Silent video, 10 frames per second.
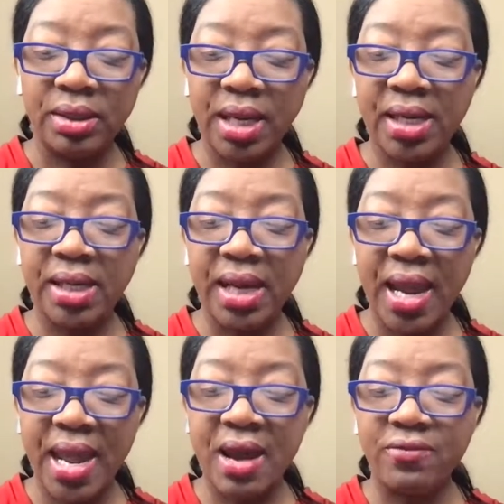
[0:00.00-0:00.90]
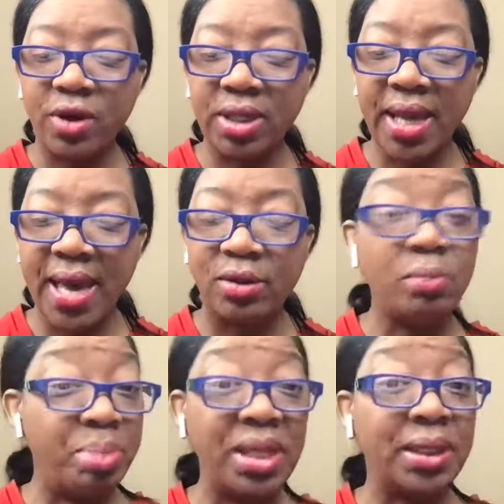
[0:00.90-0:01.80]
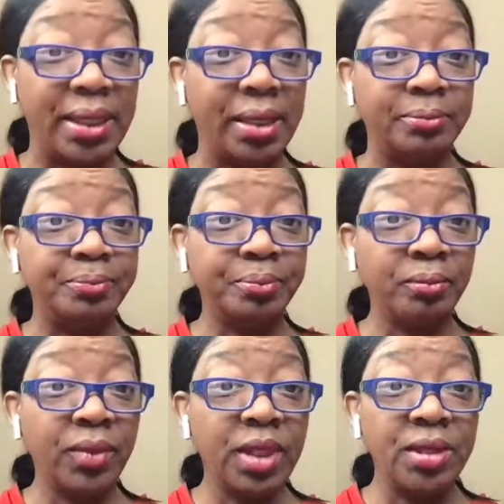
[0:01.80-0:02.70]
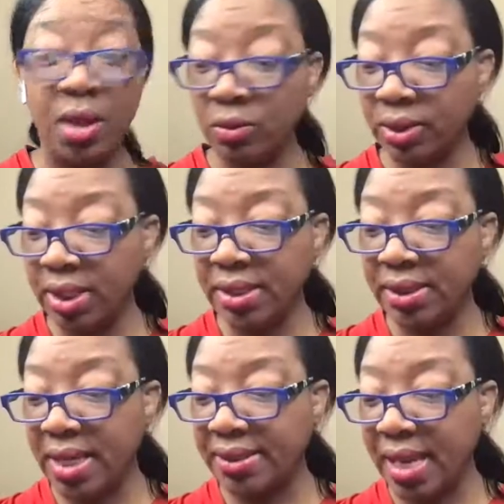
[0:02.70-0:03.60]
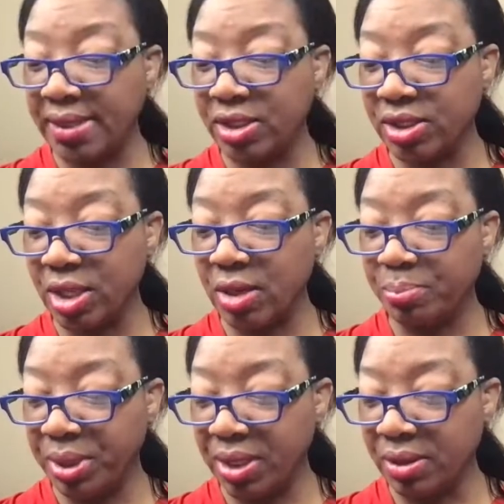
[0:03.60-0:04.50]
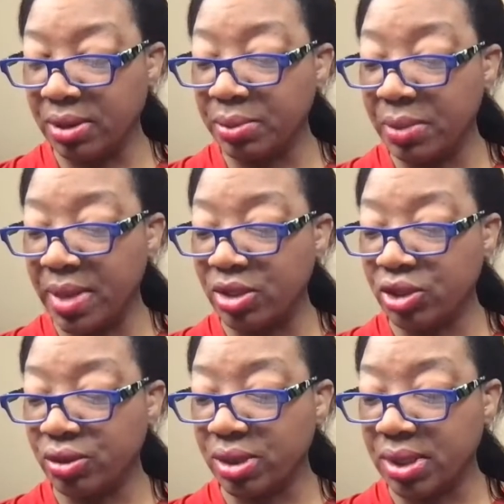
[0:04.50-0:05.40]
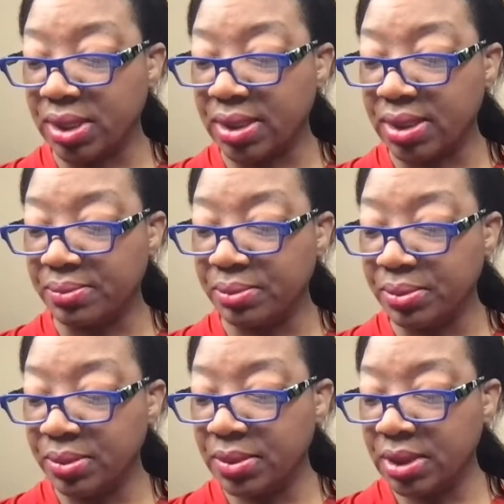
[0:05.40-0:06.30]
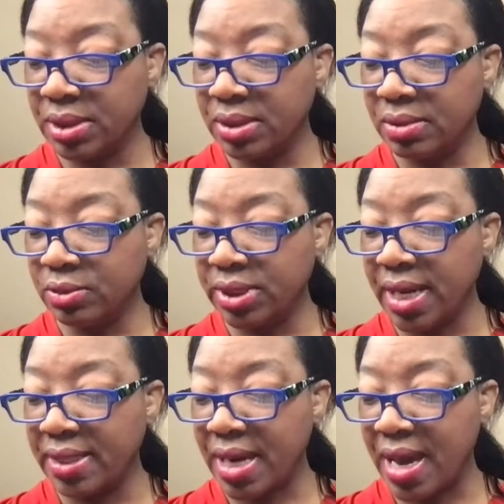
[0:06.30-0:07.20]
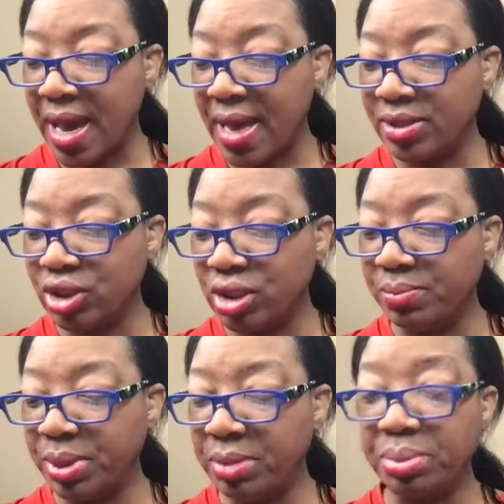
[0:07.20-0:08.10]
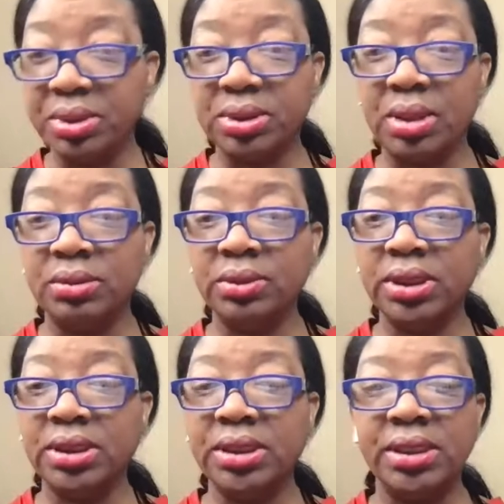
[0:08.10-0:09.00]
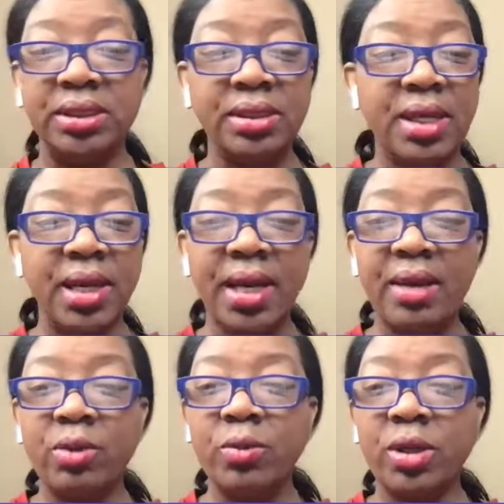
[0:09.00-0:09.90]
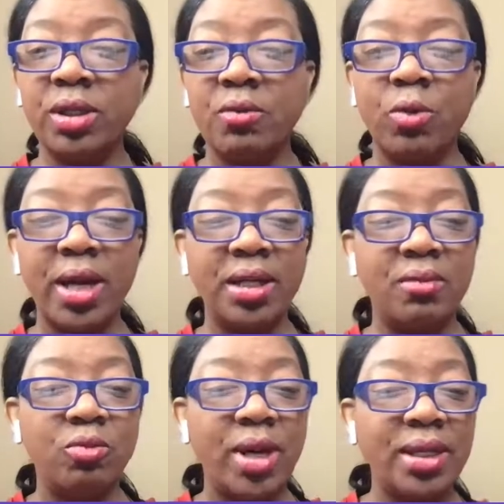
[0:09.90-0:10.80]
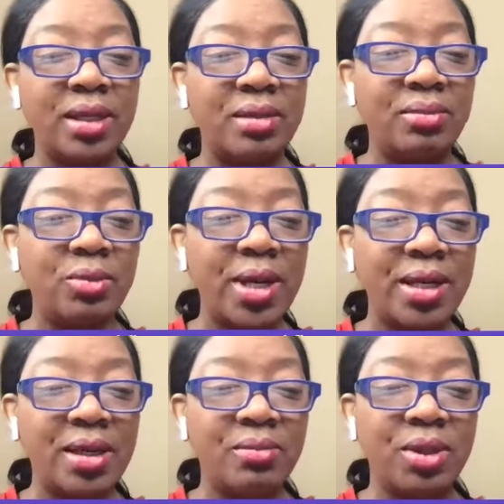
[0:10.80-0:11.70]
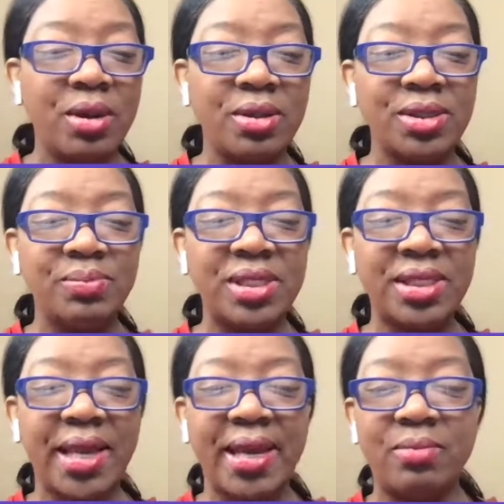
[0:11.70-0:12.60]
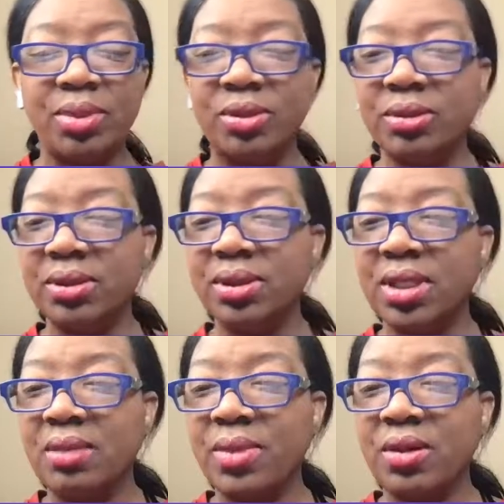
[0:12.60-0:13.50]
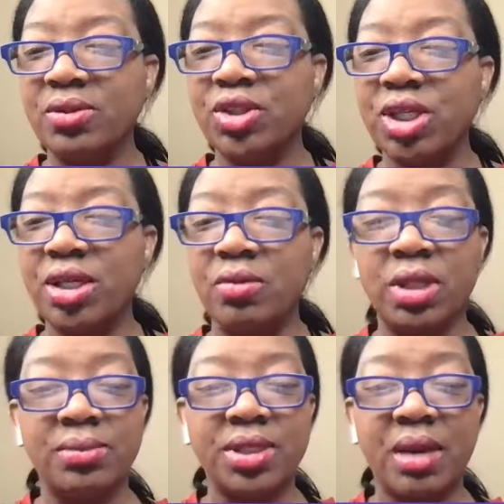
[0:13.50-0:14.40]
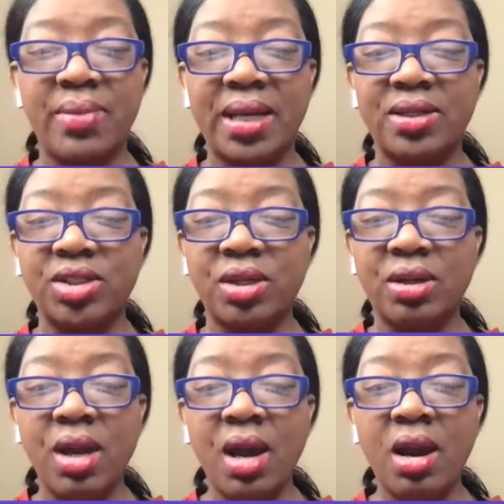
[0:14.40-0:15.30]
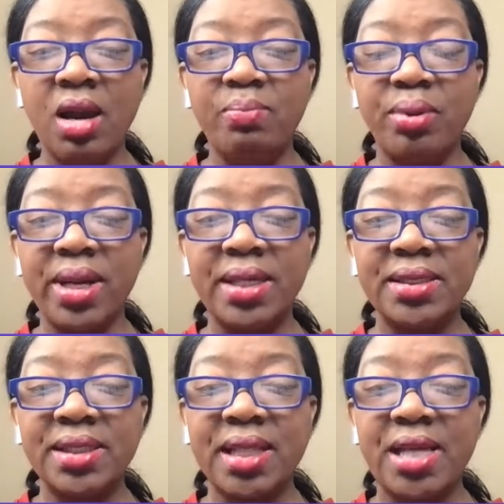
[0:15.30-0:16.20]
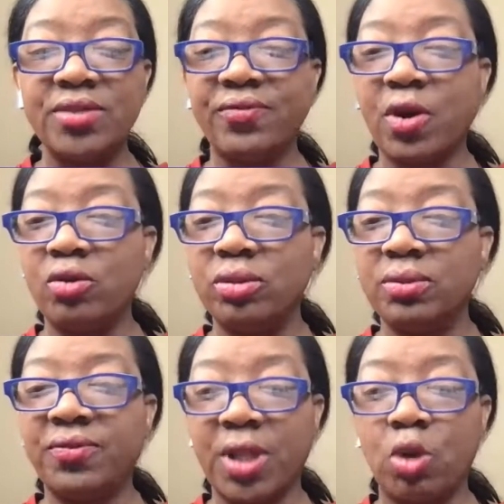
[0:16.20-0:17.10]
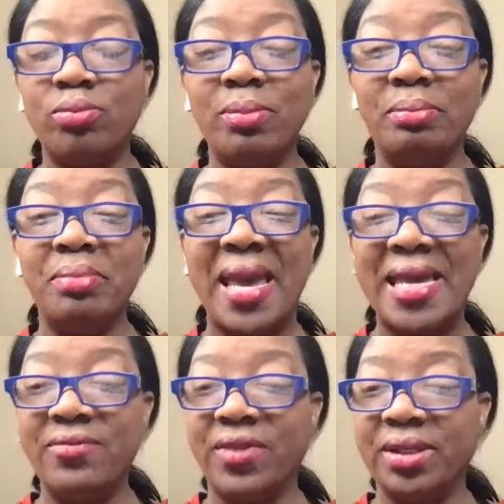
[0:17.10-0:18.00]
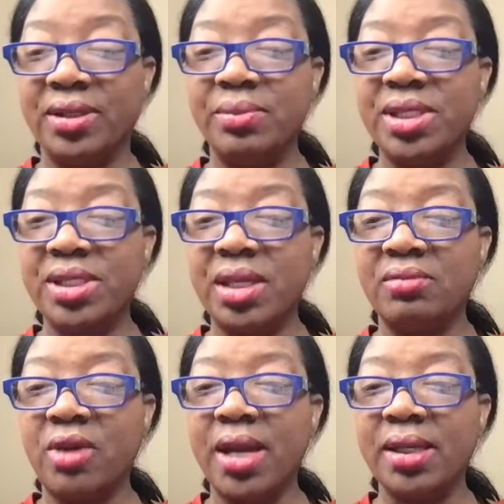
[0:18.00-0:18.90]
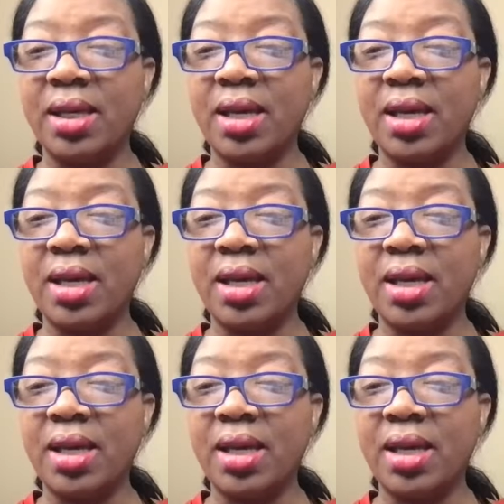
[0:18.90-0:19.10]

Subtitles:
They have accountability. Don't think that they just up here. Let me make sure we got our IG people on in here. And we want to welcome Kirsten, Miss Campbell. Come on. She know what I'm talking about because her brand is Clash Flow Maven. Let me say it right.